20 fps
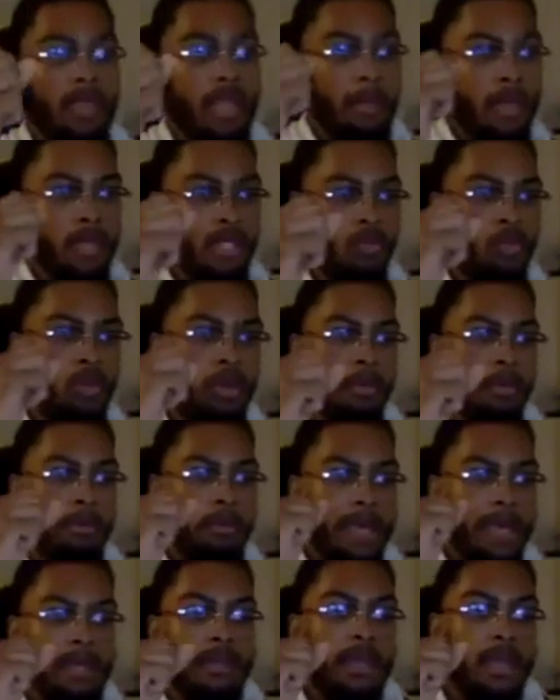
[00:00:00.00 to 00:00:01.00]
because one
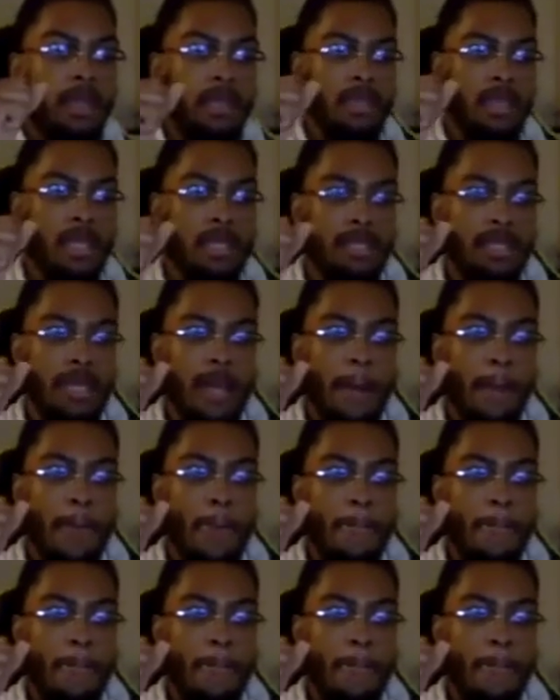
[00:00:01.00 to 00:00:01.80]
big thing is that